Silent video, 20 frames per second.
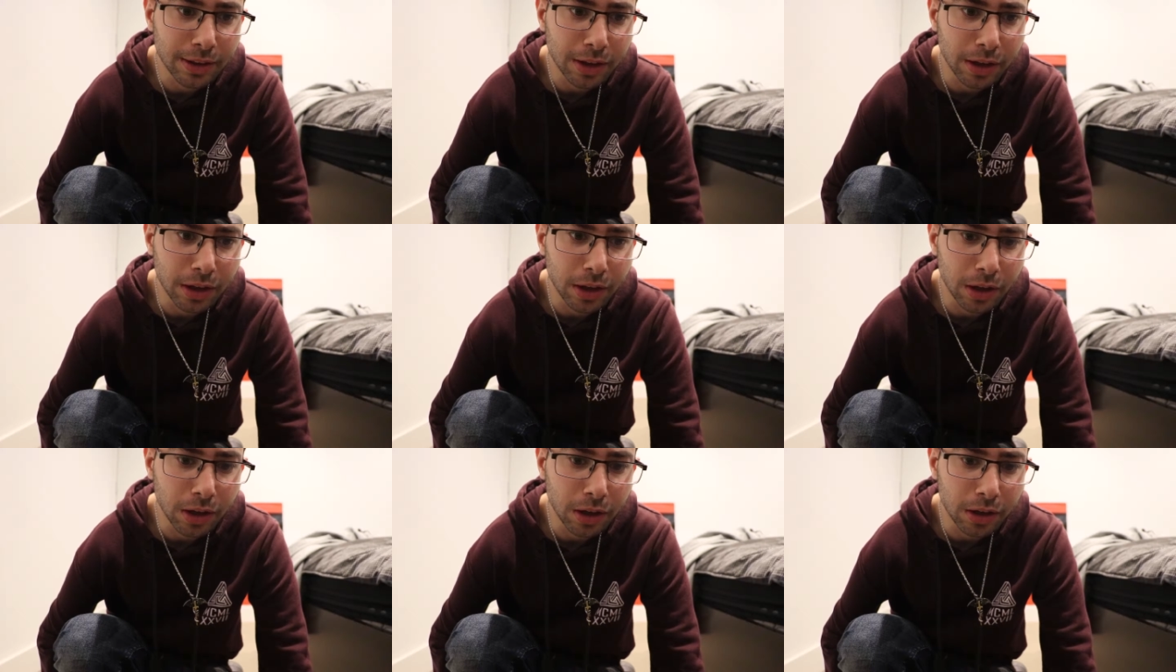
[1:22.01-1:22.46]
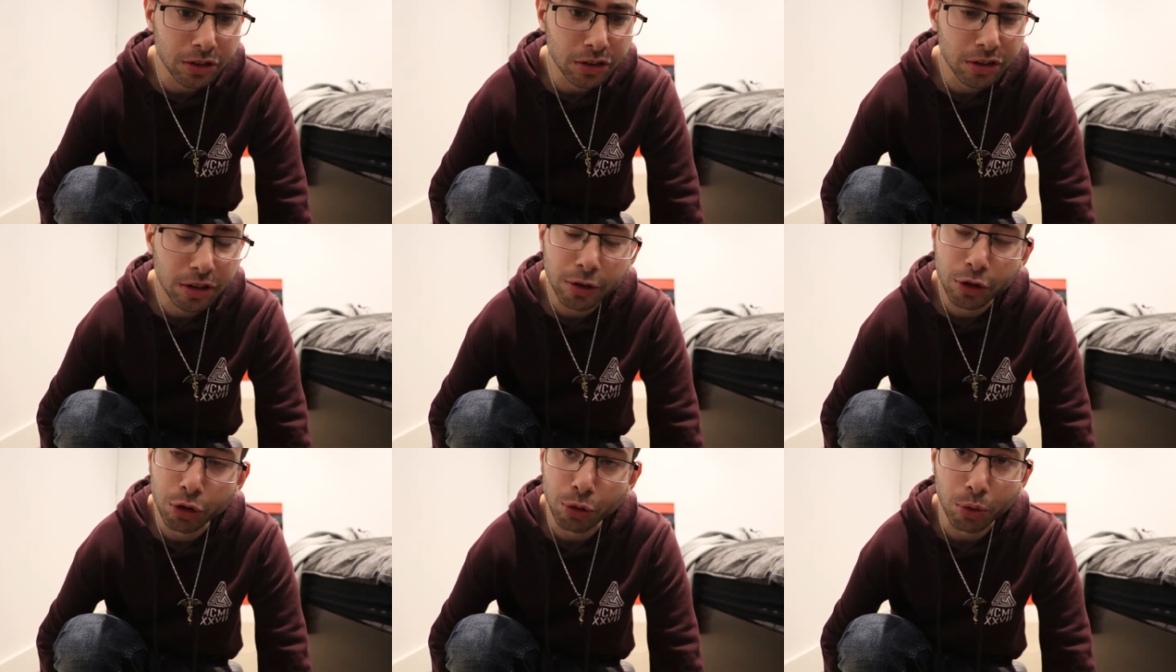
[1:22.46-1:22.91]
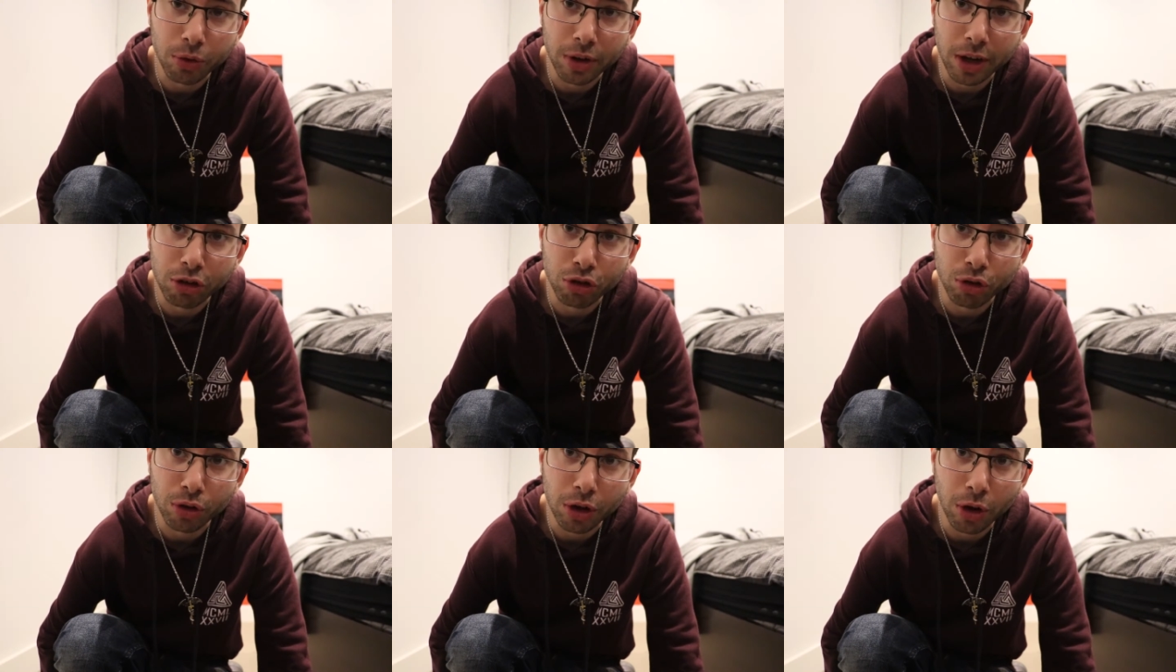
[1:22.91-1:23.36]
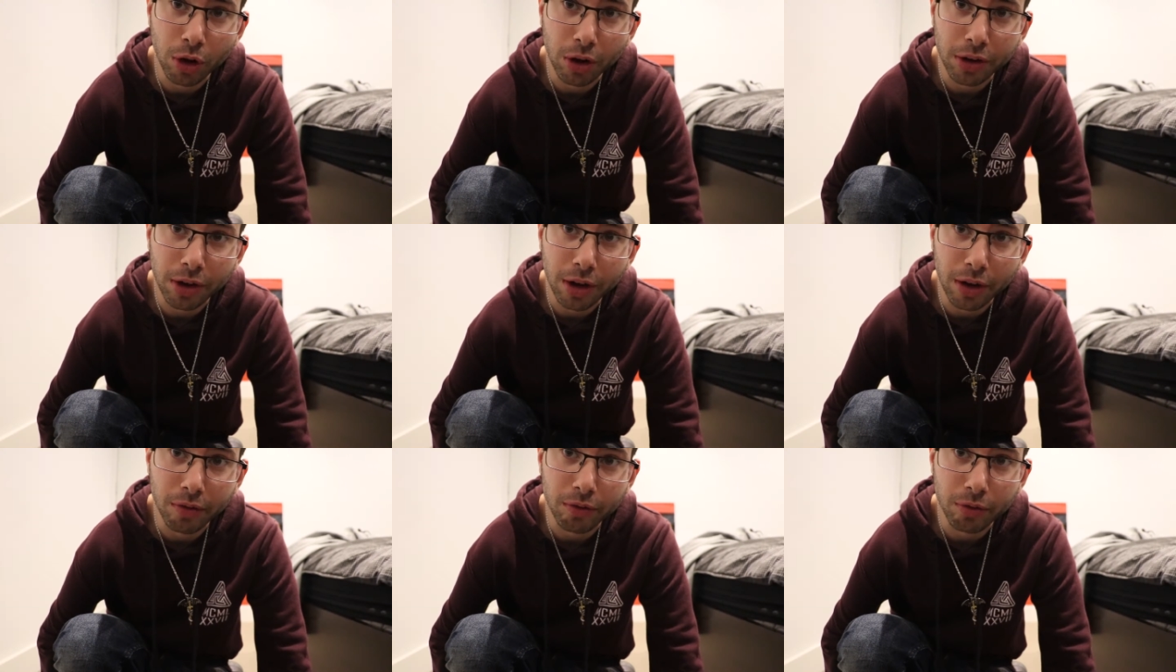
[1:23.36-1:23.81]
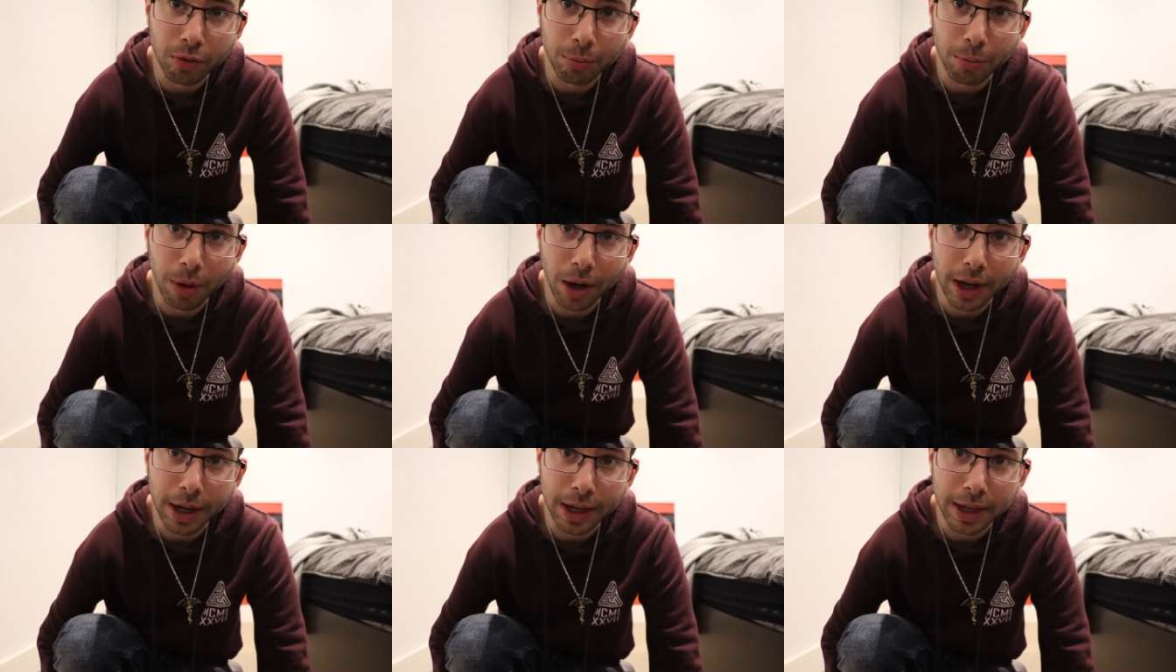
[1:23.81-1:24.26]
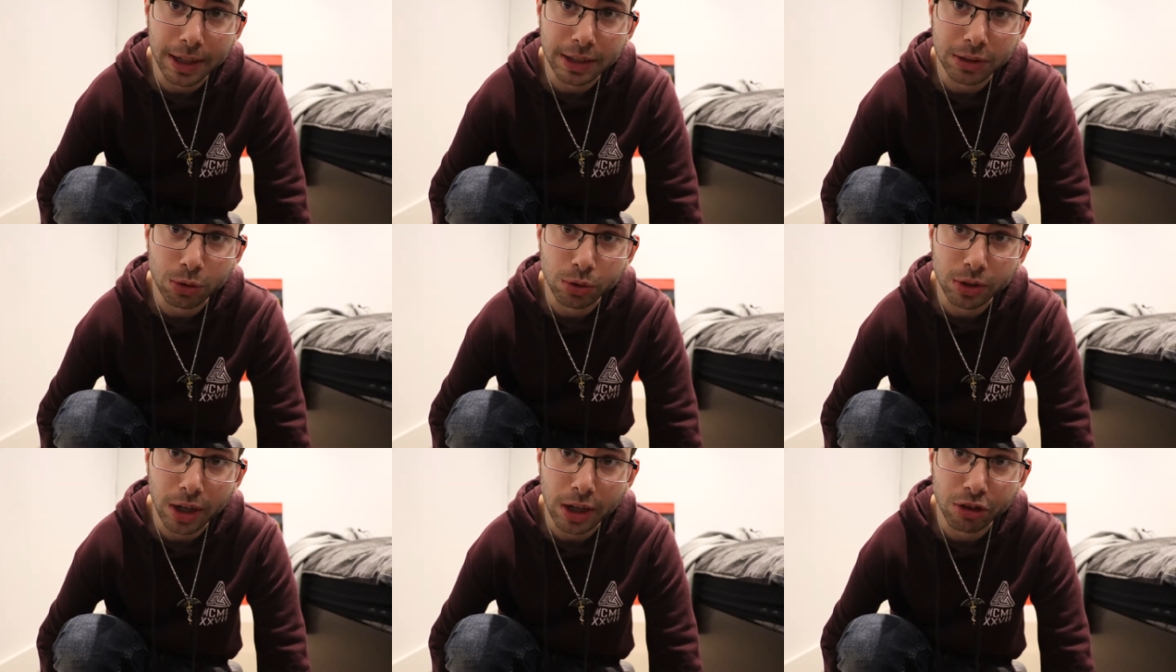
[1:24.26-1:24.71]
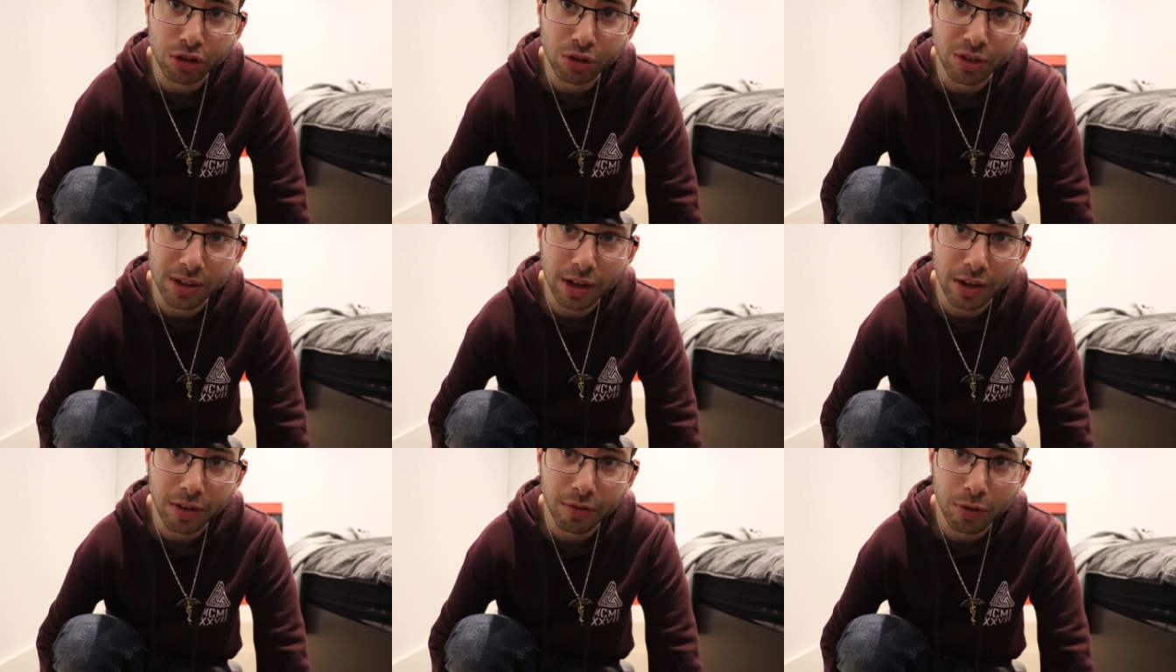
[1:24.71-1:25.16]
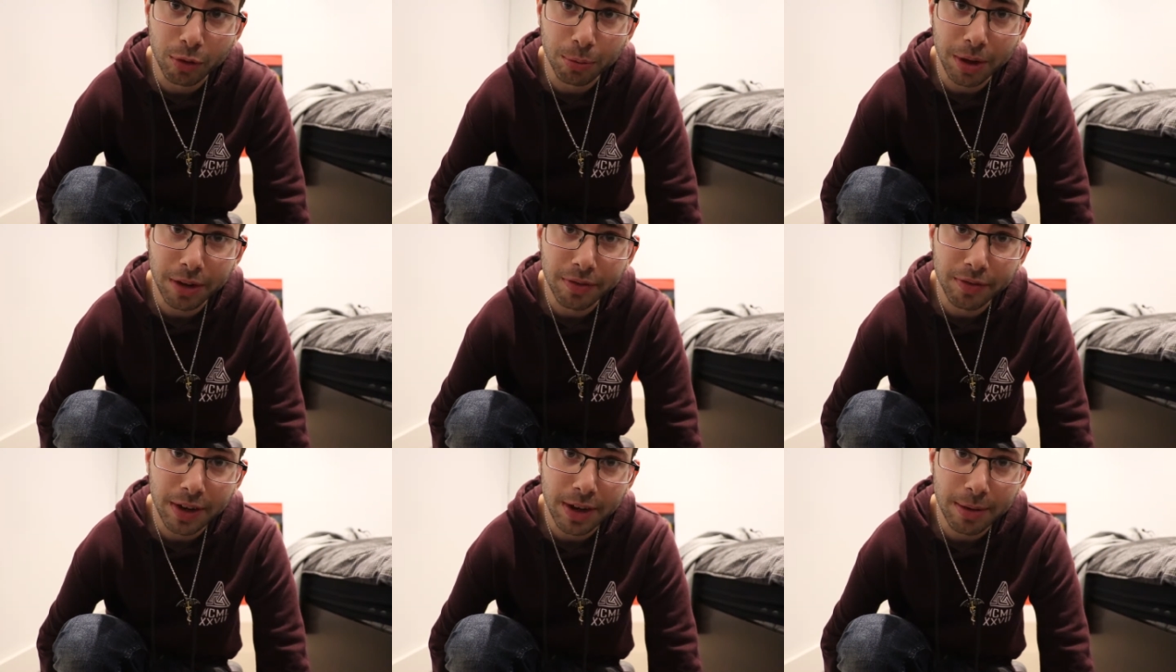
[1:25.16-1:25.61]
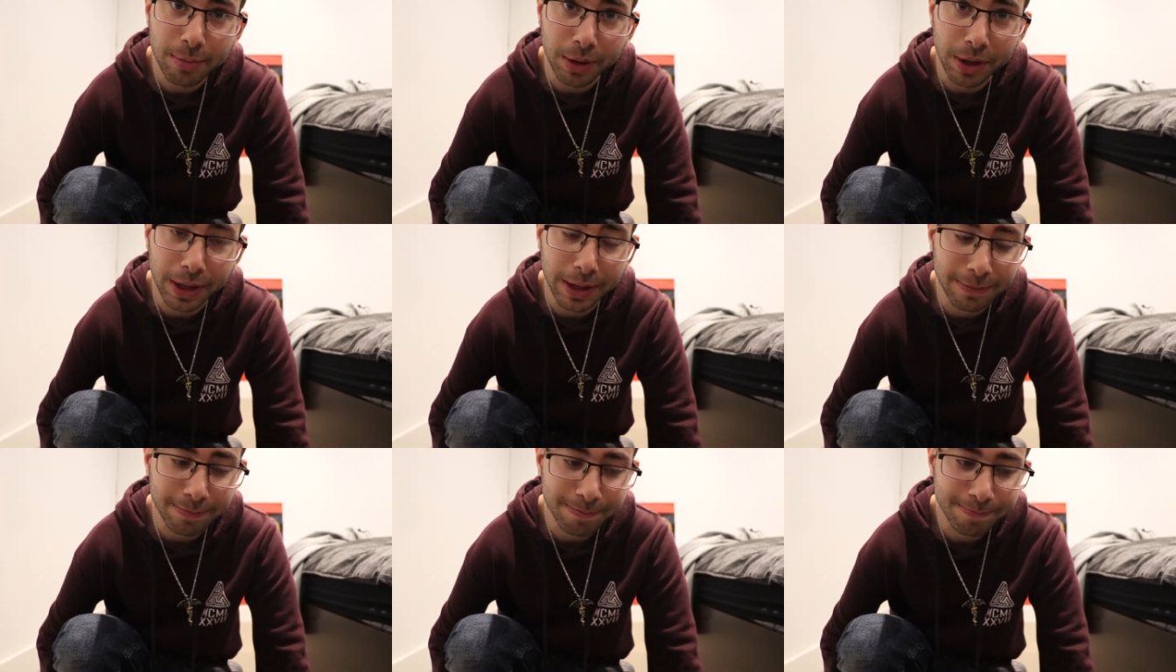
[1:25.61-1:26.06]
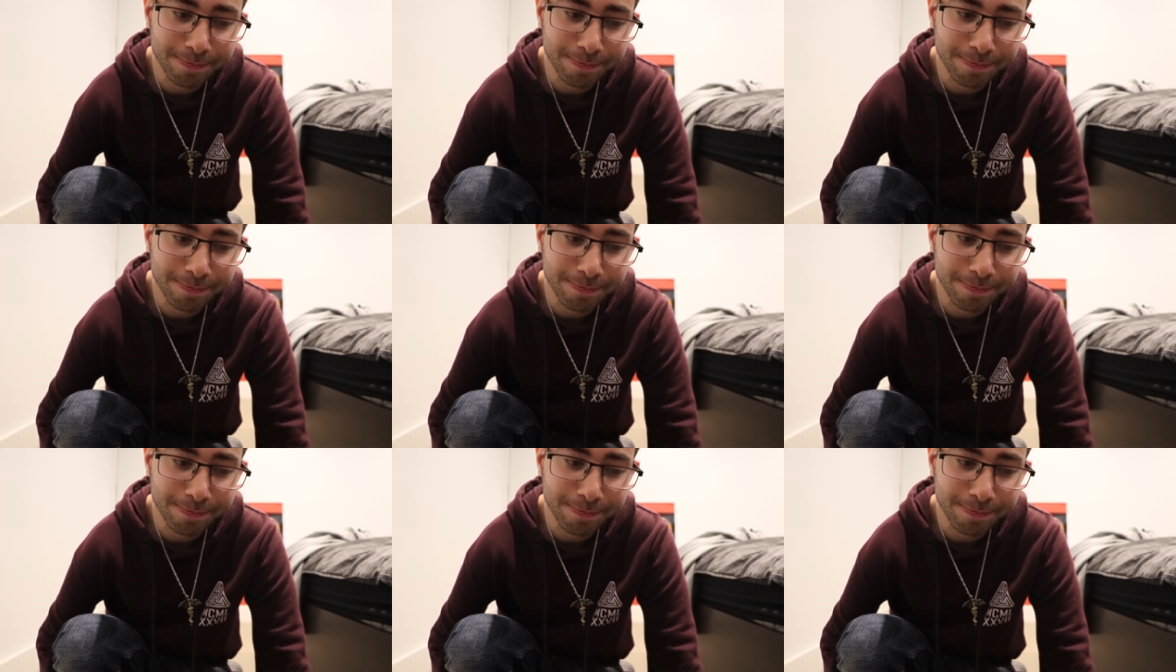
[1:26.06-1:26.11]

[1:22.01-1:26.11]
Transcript: the series was actually not done for my ex, was actually done for my family.